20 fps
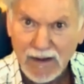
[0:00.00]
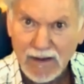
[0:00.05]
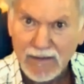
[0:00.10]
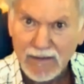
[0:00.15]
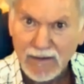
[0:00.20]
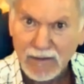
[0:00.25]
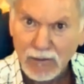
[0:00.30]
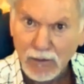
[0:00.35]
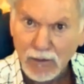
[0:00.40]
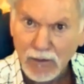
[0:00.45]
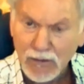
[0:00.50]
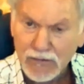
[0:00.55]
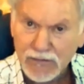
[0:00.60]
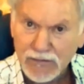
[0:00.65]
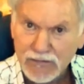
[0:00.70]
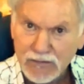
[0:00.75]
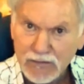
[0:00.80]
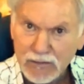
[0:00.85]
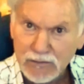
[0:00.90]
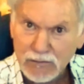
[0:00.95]
They're
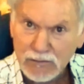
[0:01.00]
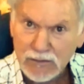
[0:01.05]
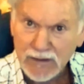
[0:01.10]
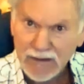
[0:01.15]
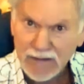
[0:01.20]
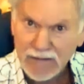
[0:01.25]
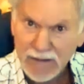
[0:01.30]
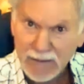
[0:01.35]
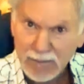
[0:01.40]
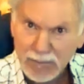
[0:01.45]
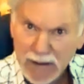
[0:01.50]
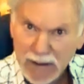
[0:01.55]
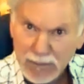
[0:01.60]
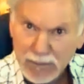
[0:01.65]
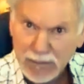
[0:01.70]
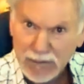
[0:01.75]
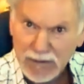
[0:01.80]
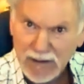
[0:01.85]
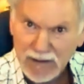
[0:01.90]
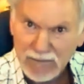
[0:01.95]
also learning that
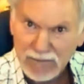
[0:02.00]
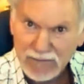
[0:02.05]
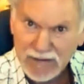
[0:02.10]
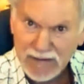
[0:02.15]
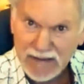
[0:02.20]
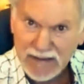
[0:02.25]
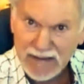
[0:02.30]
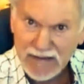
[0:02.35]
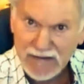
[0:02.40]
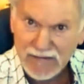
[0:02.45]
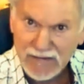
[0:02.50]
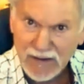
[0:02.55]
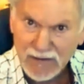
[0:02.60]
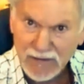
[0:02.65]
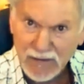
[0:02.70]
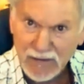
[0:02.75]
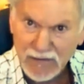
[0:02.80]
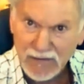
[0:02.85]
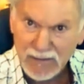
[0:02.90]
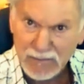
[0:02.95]
people have needs
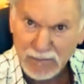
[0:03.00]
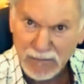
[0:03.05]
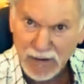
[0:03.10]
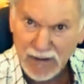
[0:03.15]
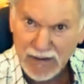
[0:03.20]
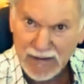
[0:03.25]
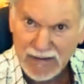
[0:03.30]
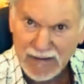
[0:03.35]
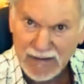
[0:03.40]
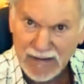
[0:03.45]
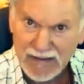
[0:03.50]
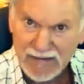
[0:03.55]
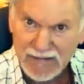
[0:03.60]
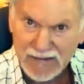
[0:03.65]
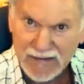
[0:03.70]
other than my needs.